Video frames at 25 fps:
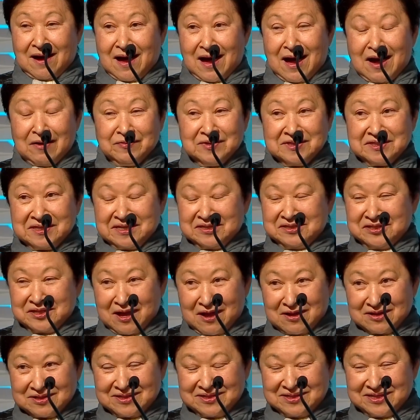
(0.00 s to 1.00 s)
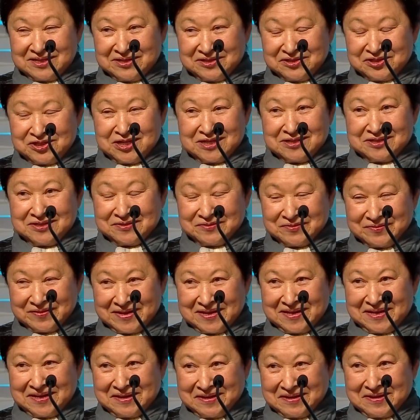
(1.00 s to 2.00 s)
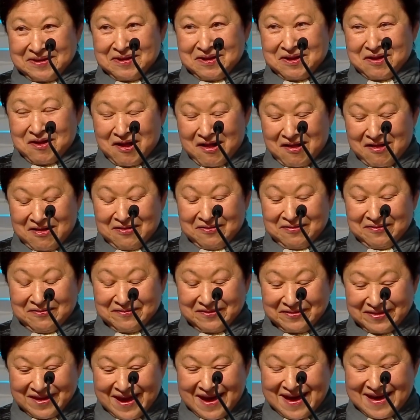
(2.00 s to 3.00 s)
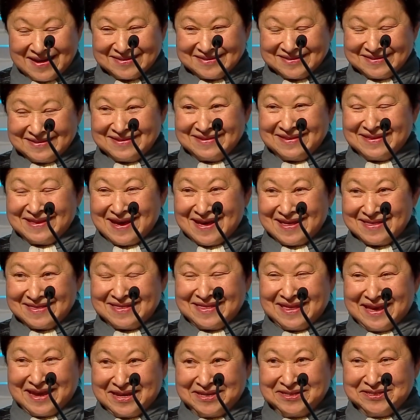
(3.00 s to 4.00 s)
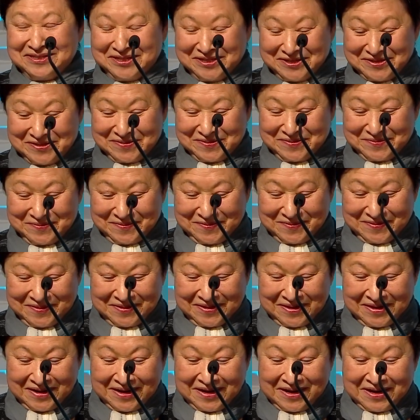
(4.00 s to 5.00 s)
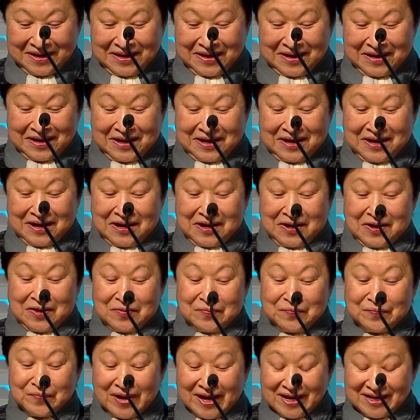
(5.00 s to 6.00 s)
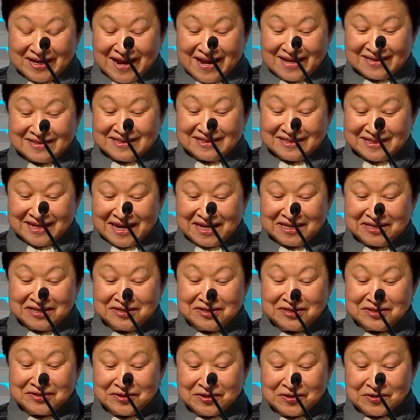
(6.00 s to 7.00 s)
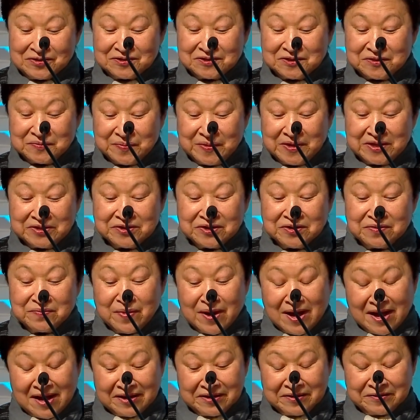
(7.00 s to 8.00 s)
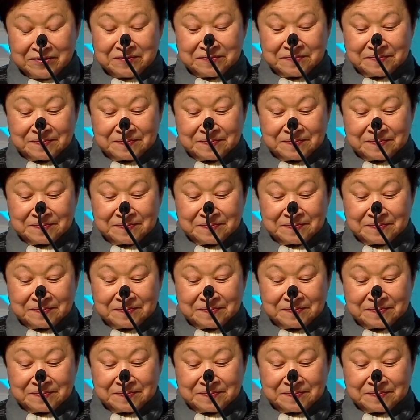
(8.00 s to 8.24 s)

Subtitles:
I was exhausted just reading all that they do. But as stated in her speaker bio,